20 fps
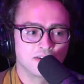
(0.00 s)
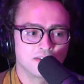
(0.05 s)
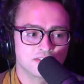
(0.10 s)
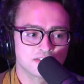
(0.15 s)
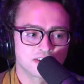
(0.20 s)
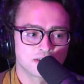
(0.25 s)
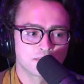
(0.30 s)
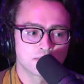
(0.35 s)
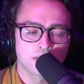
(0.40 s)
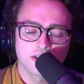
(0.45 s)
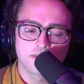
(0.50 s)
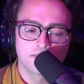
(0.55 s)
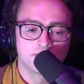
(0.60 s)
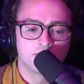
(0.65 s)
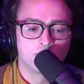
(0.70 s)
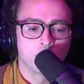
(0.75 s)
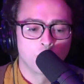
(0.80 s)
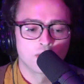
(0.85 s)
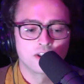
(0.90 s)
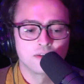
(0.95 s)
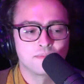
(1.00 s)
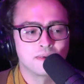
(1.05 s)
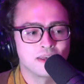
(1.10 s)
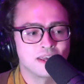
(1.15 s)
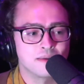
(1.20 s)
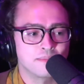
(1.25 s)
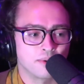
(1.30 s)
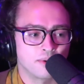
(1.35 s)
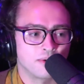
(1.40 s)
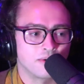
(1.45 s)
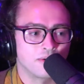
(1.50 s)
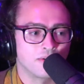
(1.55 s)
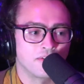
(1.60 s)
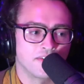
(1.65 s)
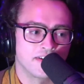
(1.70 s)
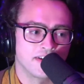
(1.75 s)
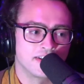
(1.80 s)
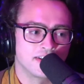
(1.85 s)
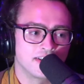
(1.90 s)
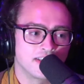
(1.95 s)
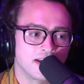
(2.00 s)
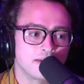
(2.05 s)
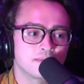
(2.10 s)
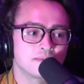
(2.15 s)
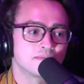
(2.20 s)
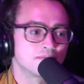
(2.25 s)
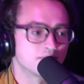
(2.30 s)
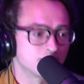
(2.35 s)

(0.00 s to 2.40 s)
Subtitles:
and it was like probably 40 people, and that